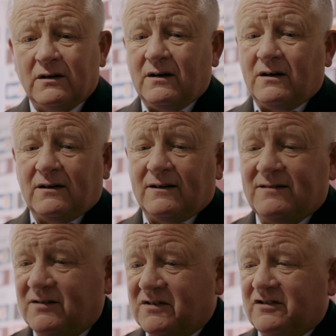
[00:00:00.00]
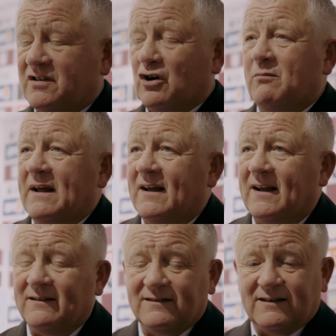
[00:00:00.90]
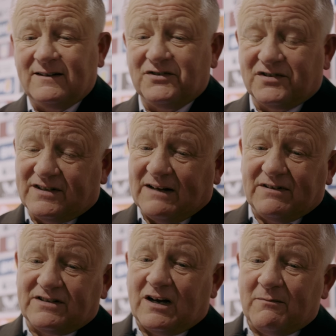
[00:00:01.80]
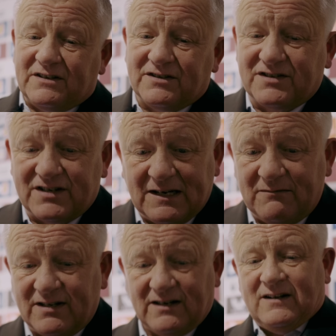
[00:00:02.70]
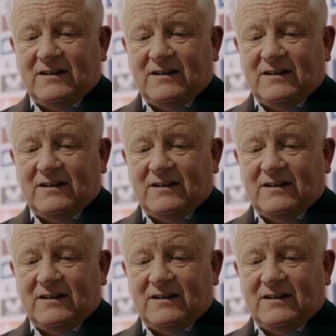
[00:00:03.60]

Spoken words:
You know, it's just so many. Every time it just seemed,